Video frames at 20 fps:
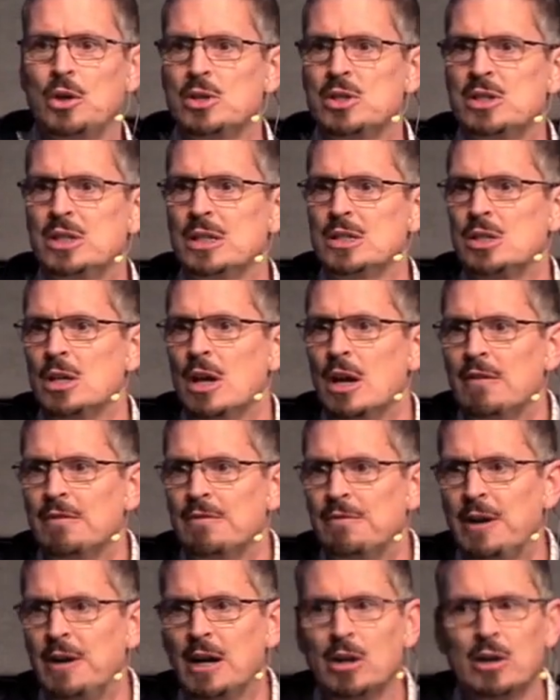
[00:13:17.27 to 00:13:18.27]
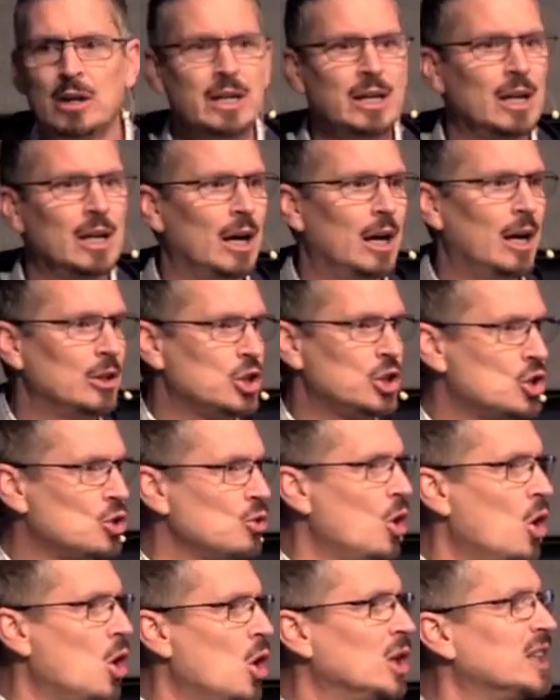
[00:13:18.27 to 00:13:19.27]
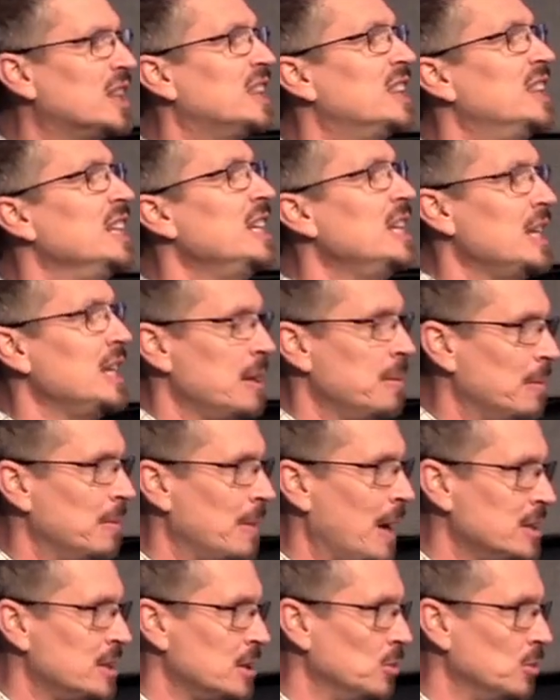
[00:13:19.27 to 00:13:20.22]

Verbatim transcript: there's this very uh, strong theme,